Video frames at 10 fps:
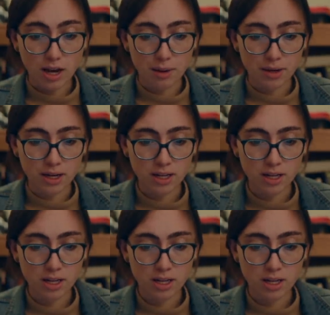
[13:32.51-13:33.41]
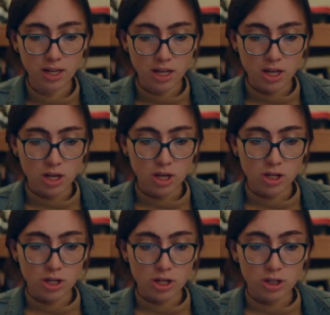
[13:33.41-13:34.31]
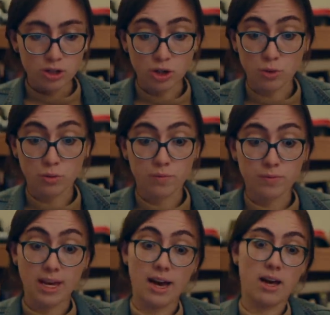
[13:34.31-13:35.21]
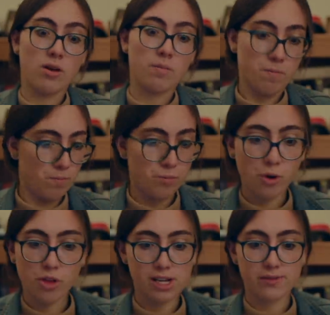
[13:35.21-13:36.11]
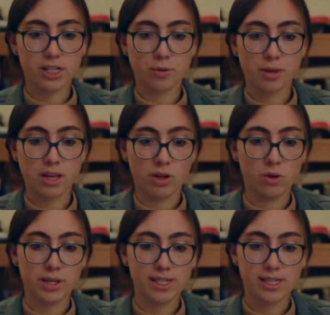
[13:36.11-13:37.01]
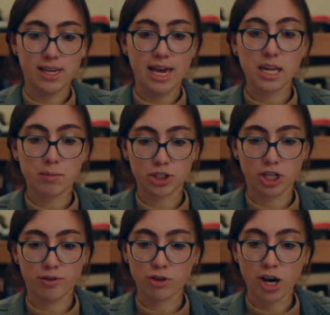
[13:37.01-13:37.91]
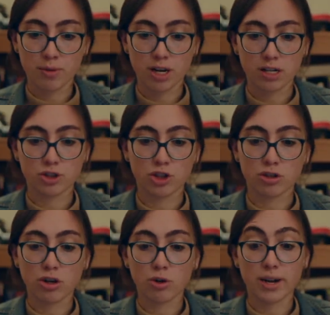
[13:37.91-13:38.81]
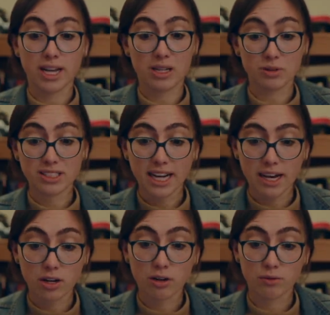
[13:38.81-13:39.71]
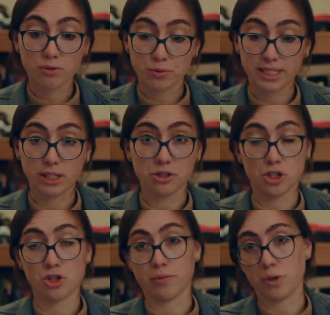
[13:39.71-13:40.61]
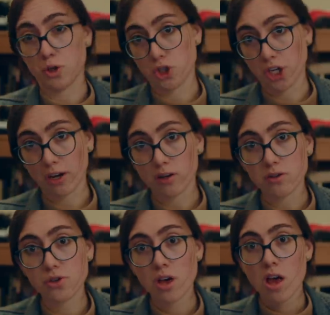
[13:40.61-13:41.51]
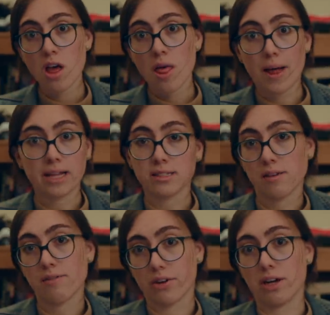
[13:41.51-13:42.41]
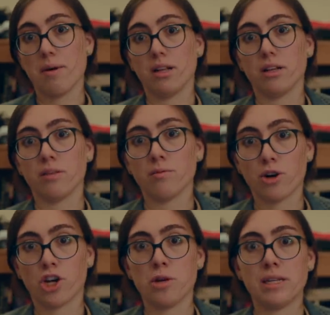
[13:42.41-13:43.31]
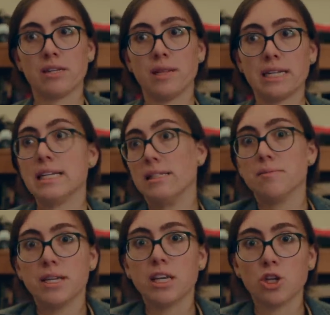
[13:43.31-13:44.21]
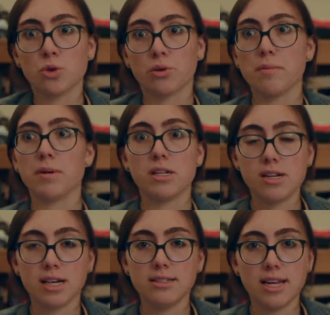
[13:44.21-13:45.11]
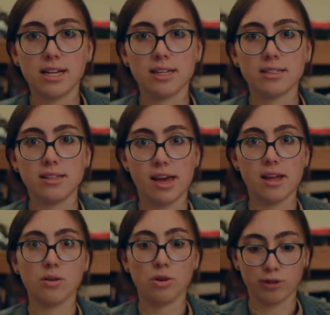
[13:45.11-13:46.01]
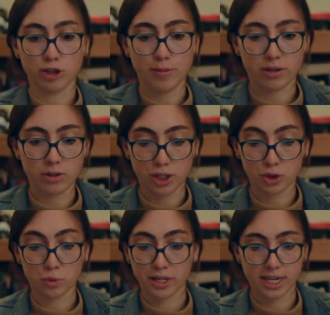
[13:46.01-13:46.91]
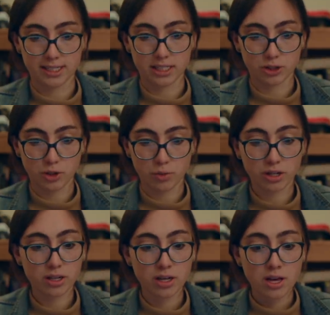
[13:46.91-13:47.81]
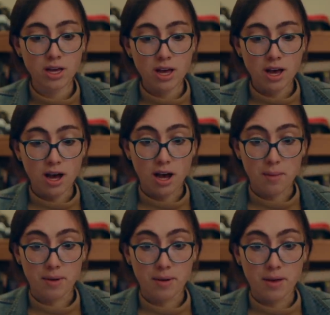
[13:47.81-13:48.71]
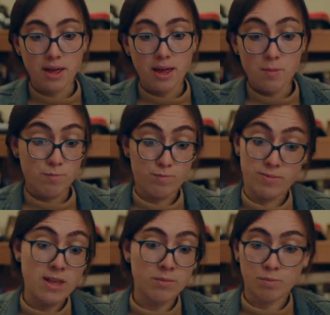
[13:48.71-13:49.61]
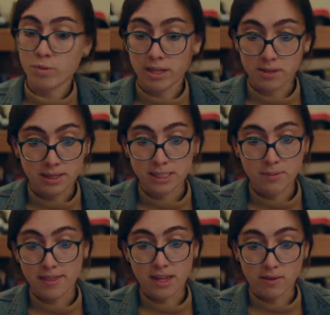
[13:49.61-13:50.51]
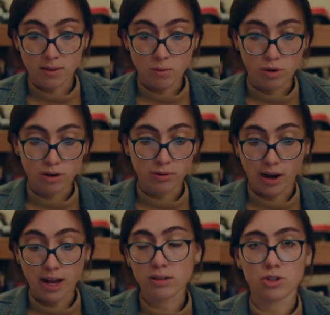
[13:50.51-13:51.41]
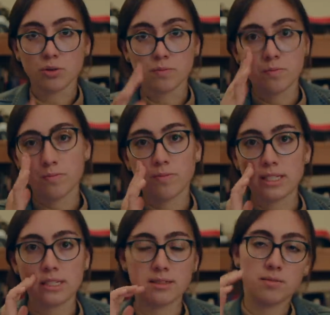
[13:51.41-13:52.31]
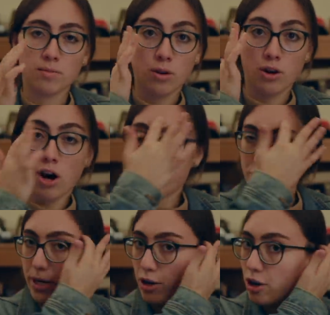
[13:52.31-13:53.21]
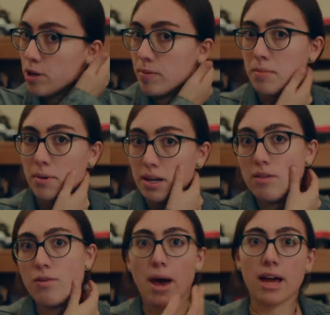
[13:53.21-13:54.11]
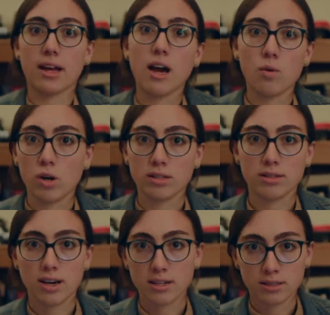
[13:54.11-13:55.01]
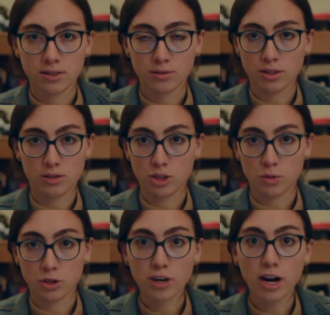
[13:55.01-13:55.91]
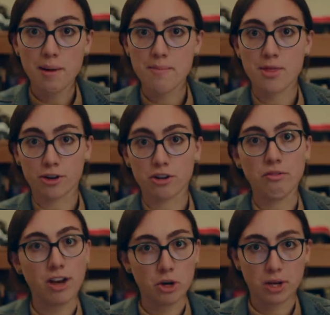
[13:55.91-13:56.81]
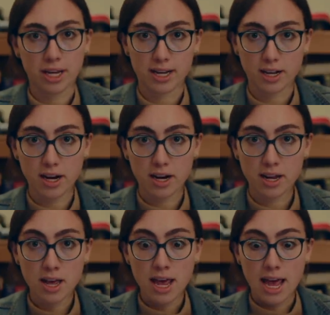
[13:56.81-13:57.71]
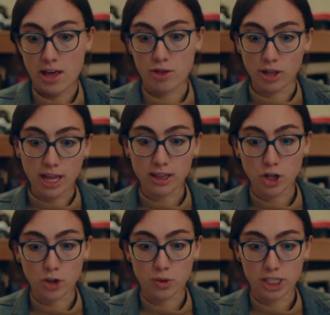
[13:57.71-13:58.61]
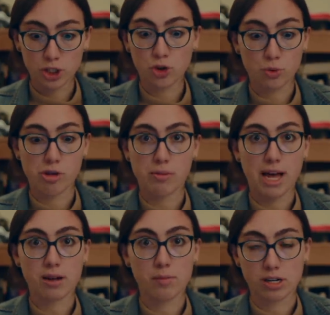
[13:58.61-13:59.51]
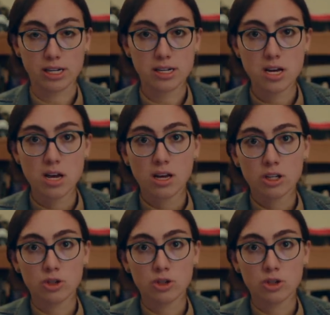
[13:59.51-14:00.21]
Um, so yeah, Due to this evidence from the Hill, we see 80% of crime guns are already outside of retail distribution channels. That's a very compelling argument that is mitigatory, but does tell us that universal background checks wouldn't necessarily work. Um, then we could expand that even more, right? So this is an oft-repeated argument, but if a bad guy wants a gun to, to, to do a crime, they're going to find a way to get a gun, and they're likely to do this through the black market.